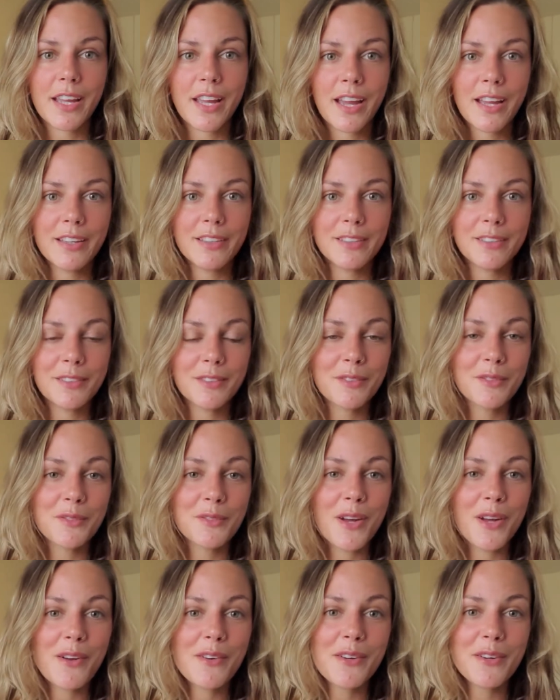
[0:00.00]
Guys,
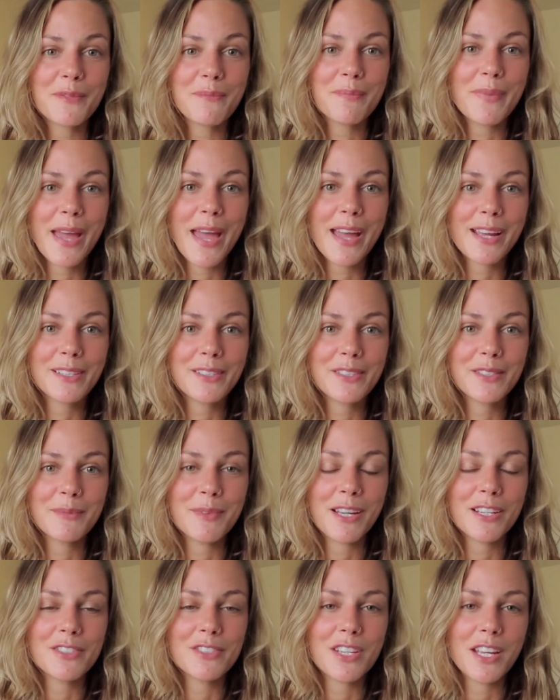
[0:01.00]
welcome back to
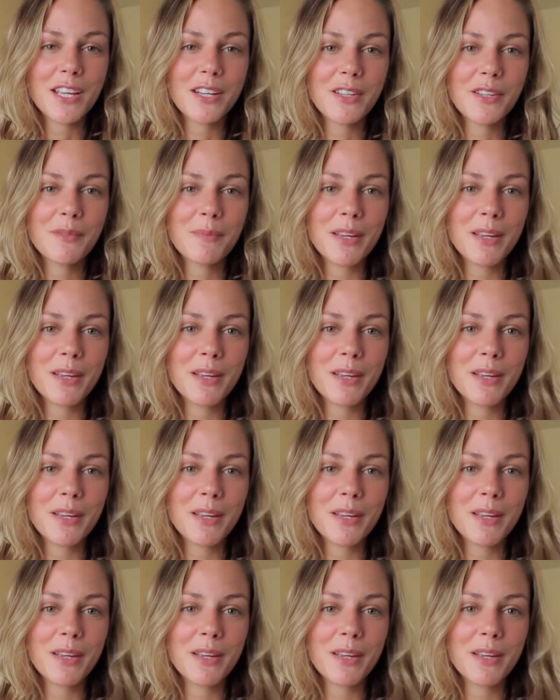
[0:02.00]
my channel.